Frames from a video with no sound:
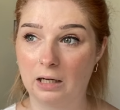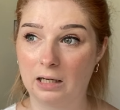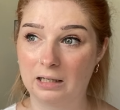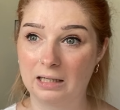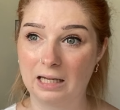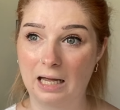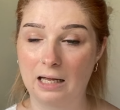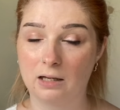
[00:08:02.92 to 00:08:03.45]

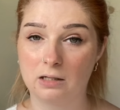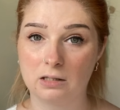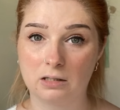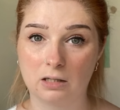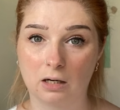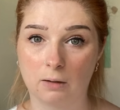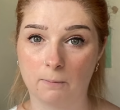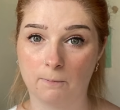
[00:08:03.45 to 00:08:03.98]
and get
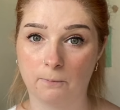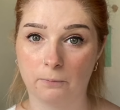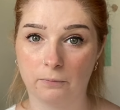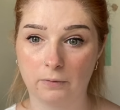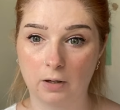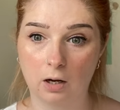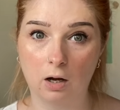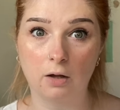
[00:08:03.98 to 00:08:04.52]
some
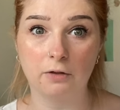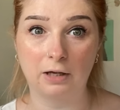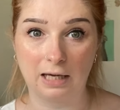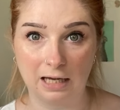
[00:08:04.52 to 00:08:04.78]
other